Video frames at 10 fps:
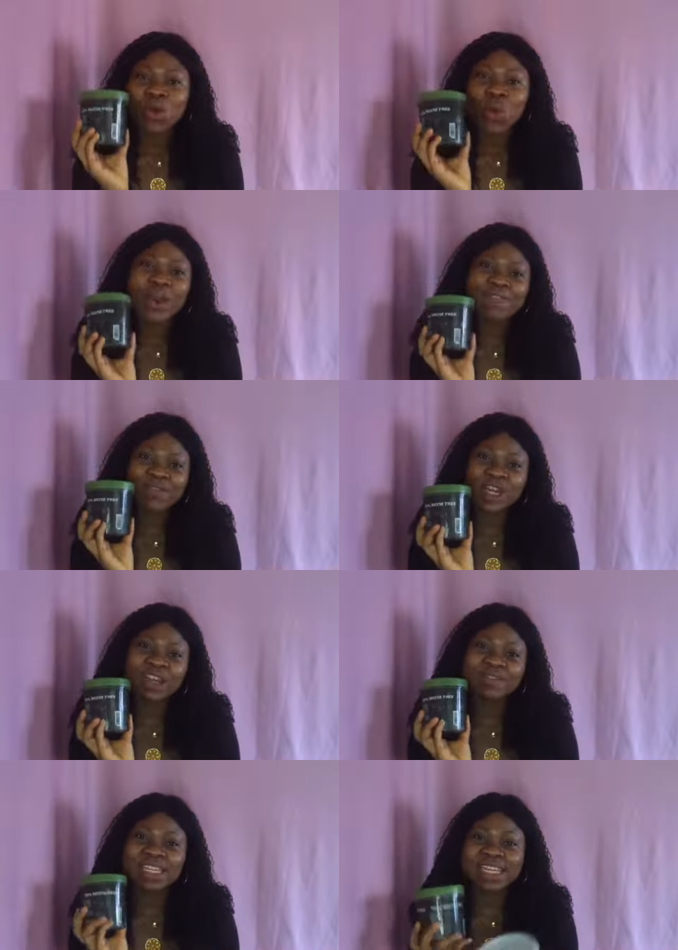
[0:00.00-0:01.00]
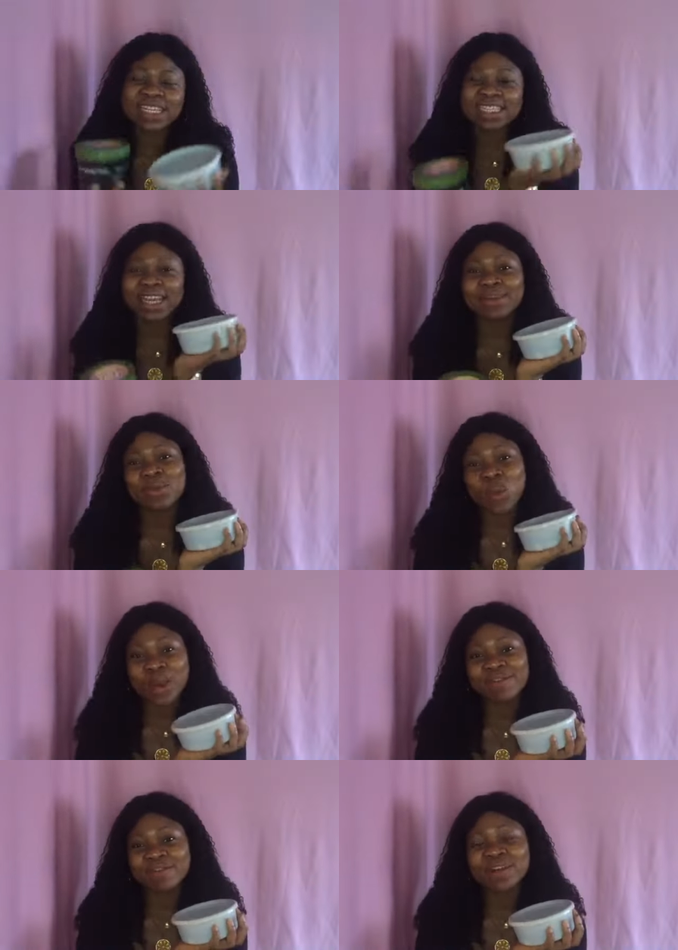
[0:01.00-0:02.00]
one full of this and
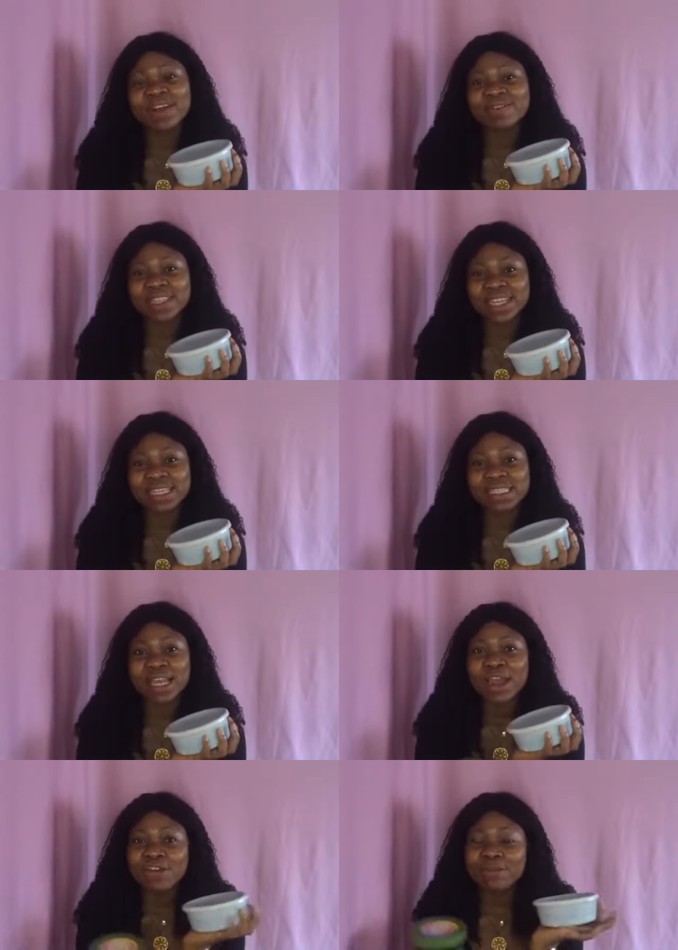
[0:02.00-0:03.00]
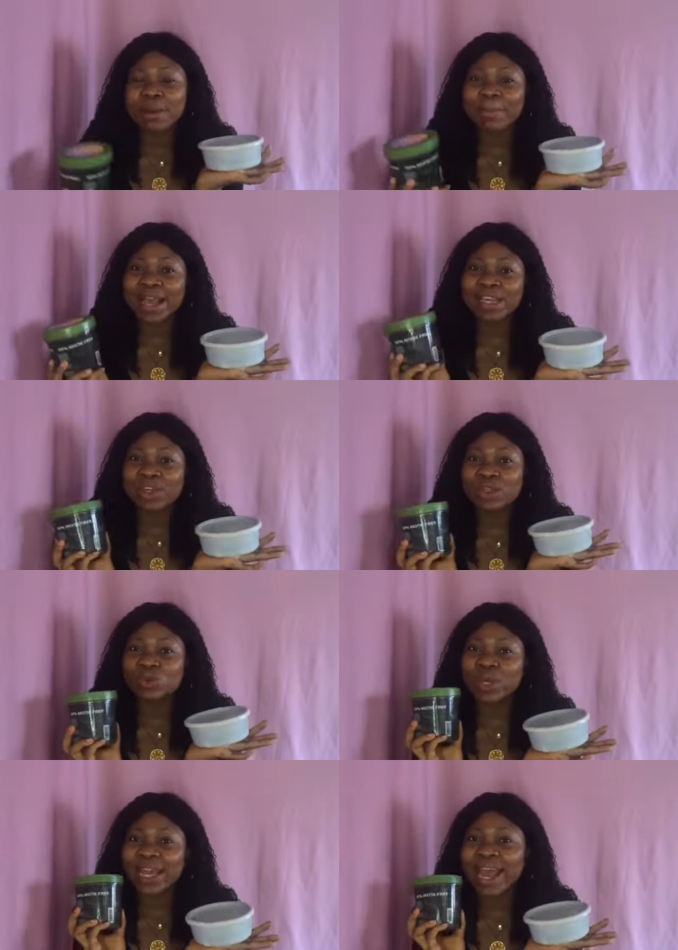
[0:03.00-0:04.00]
one full of this remember i used
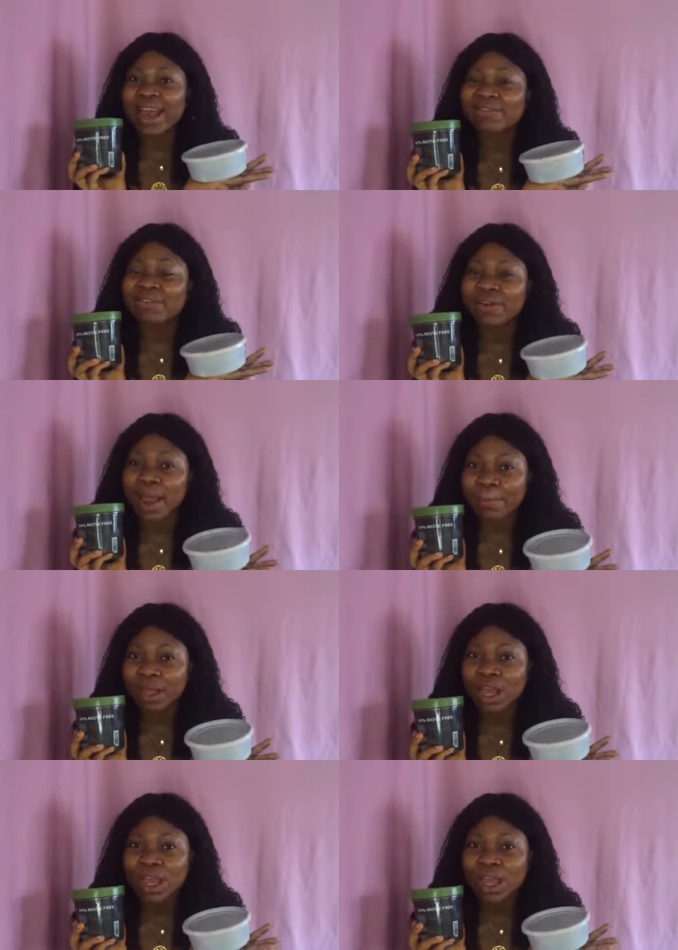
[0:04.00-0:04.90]
when i have a wrap